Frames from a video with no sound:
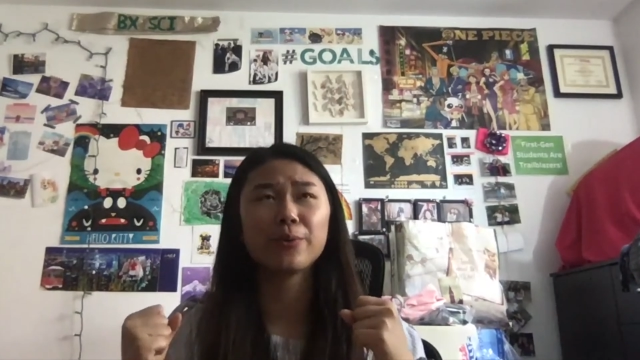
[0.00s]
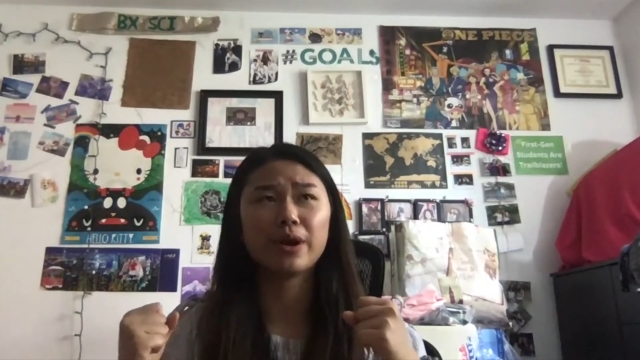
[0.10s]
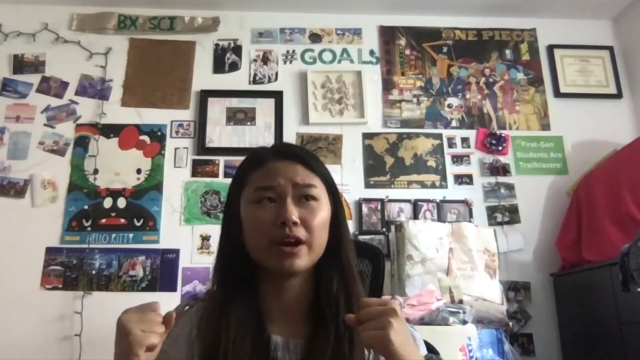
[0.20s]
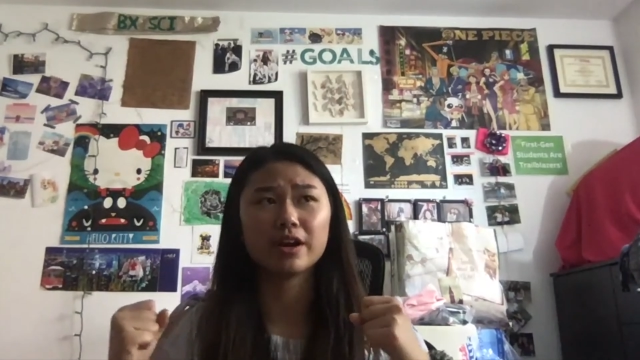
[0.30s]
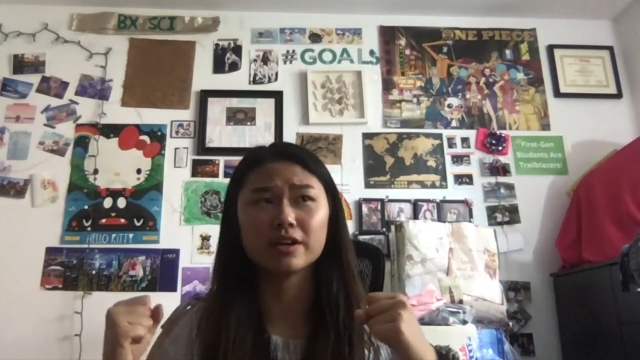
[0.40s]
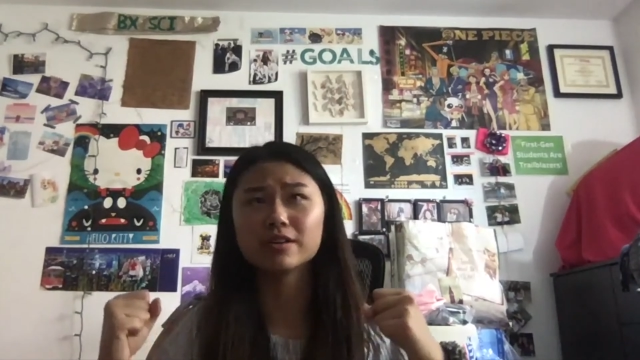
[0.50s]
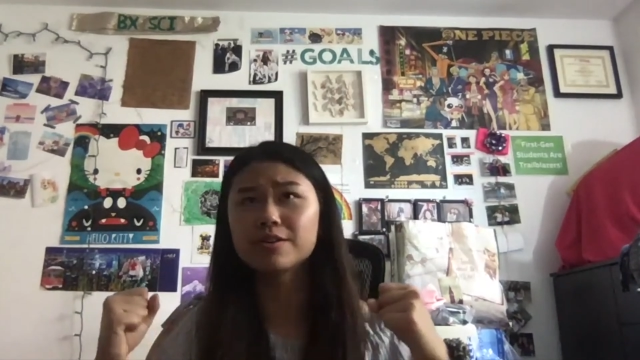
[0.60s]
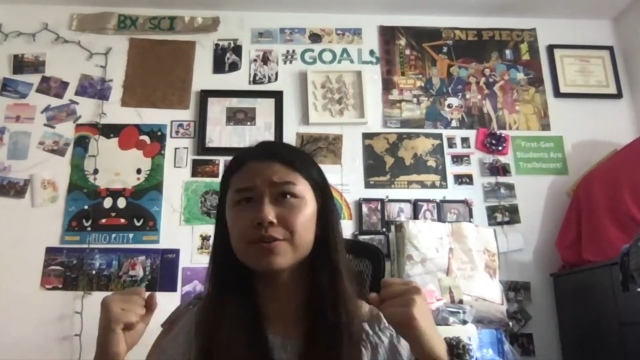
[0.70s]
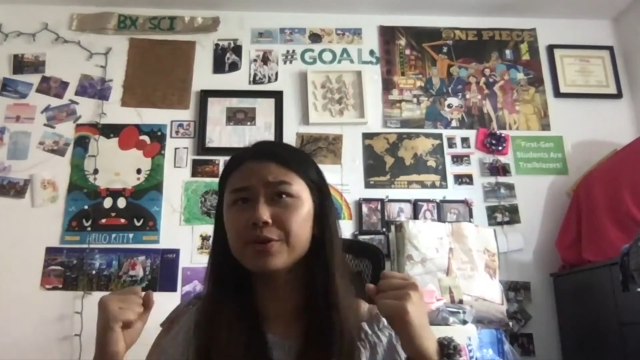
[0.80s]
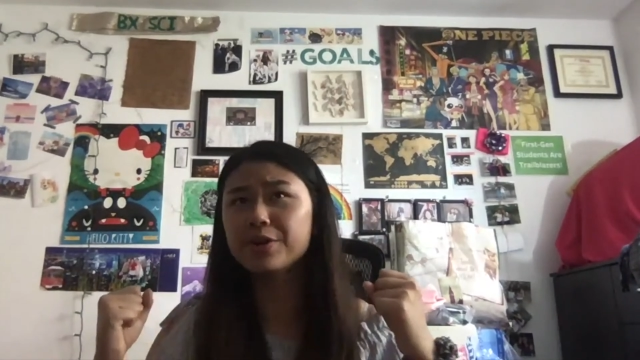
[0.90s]
where
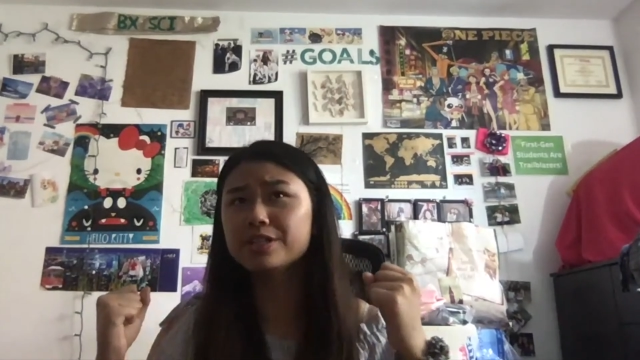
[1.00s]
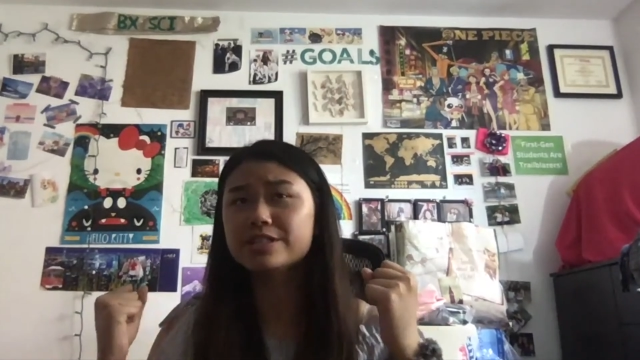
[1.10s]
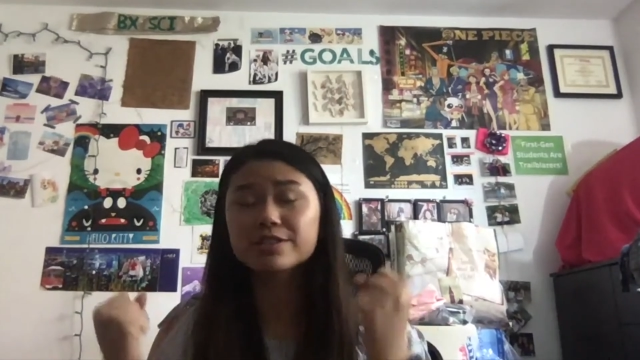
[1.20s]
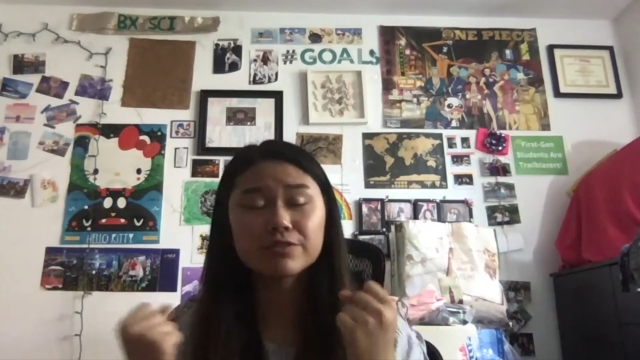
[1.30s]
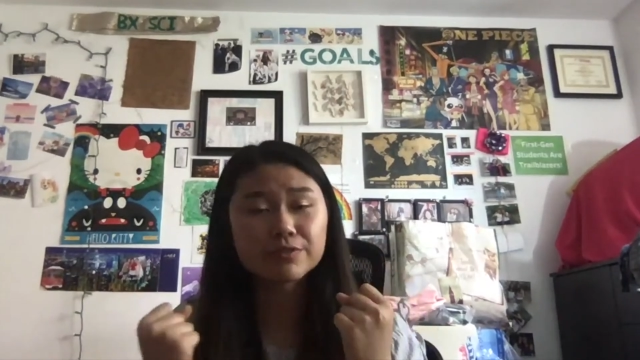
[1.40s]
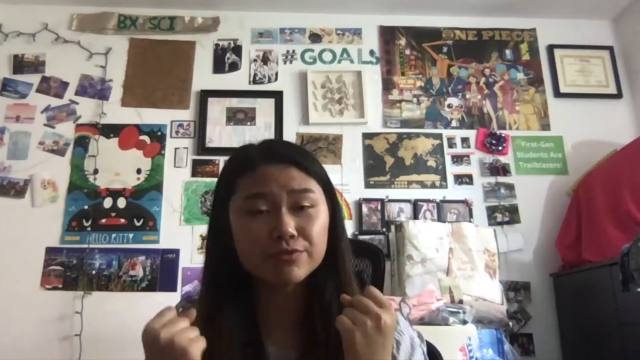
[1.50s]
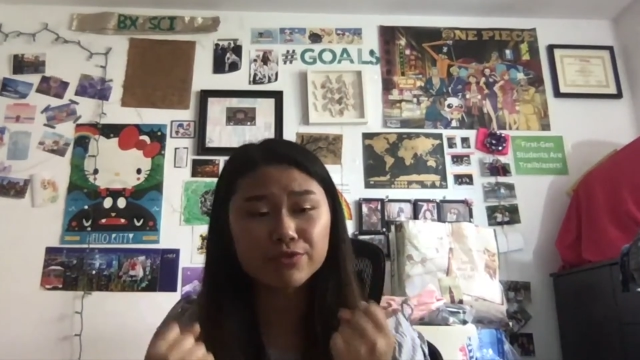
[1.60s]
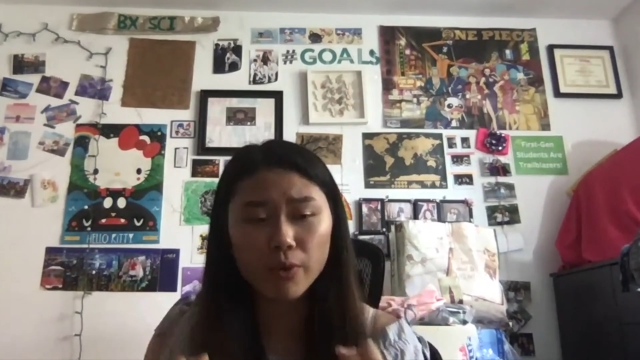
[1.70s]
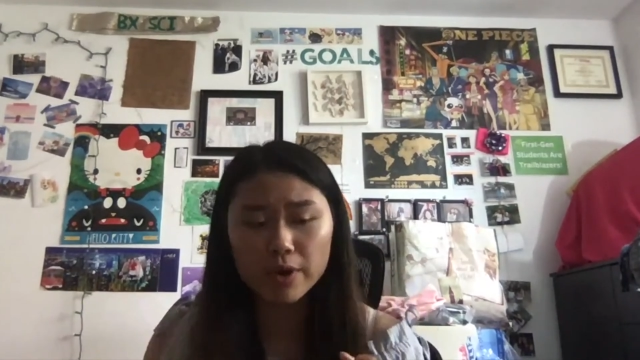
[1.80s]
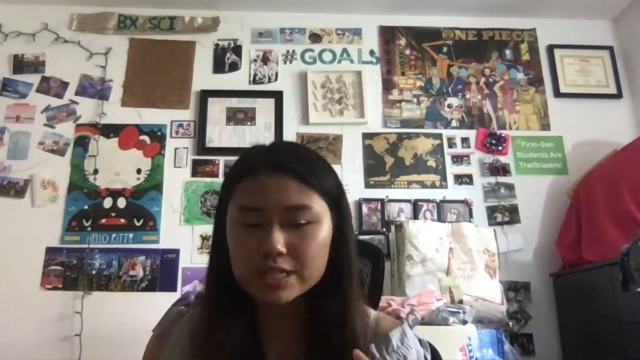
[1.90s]
different
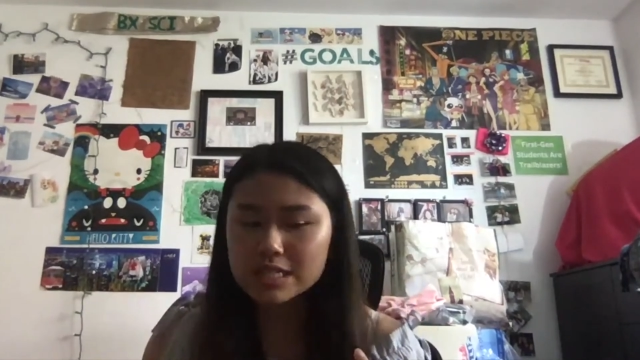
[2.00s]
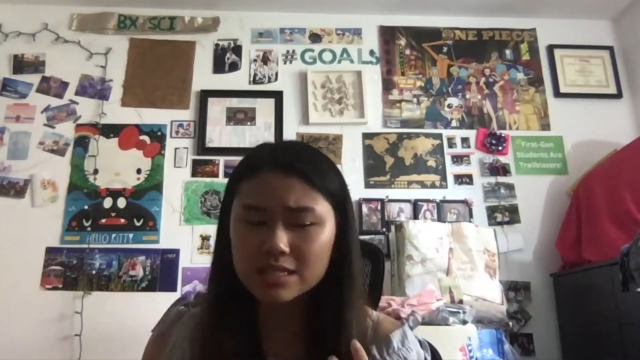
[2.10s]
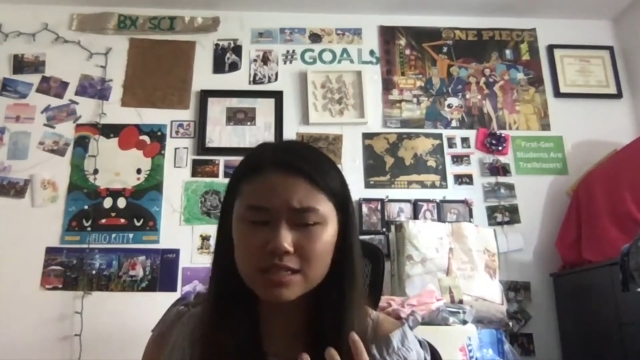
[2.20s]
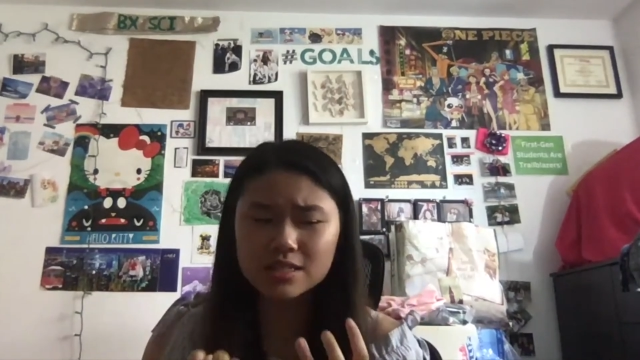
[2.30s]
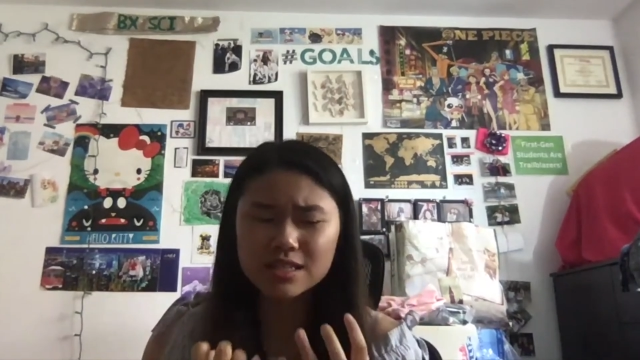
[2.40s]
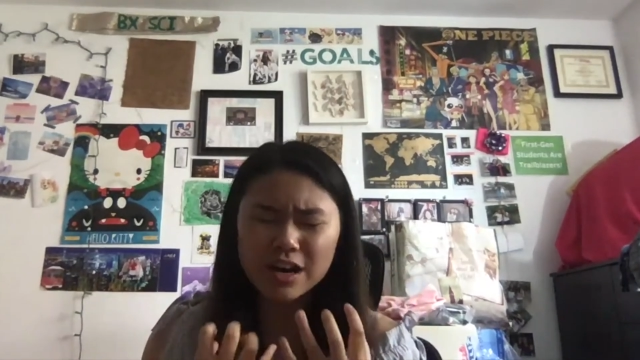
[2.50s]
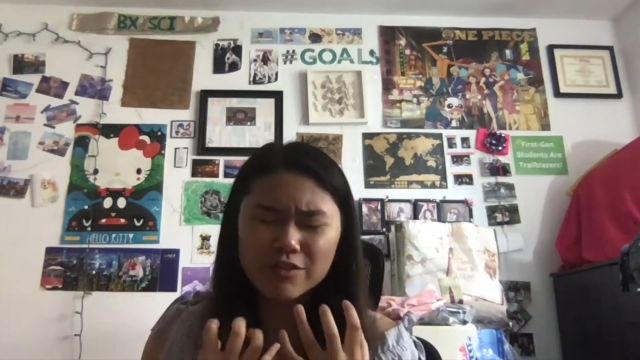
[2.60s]
voices